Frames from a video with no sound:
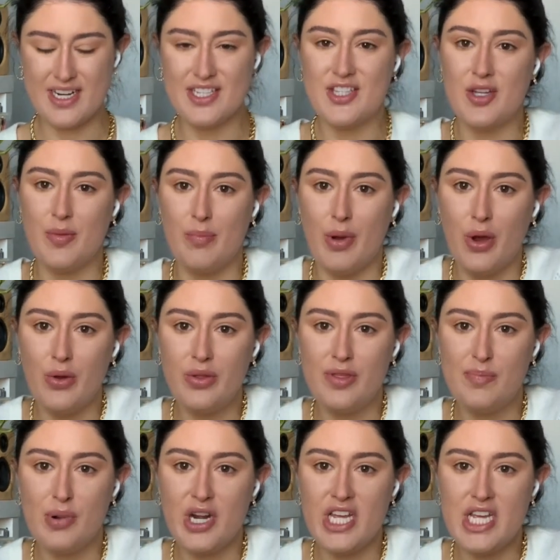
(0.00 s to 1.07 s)
they're
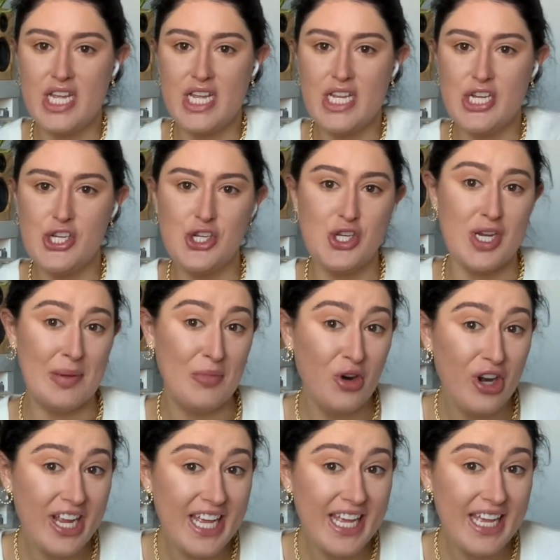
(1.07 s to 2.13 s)
both pretty shimmery.